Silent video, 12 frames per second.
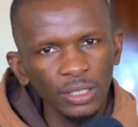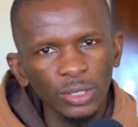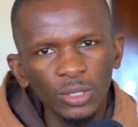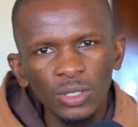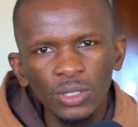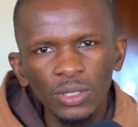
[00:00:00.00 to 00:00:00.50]

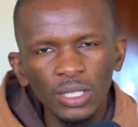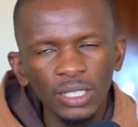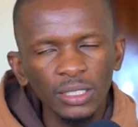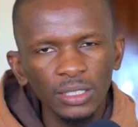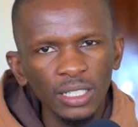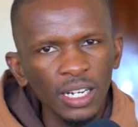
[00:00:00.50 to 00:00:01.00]

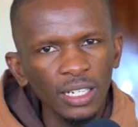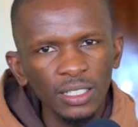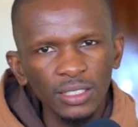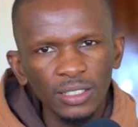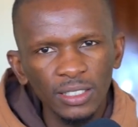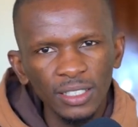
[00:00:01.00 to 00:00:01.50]
and yeah,
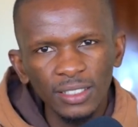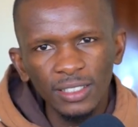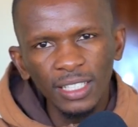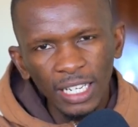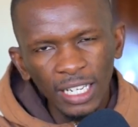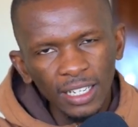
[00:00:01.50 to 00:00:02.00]
let's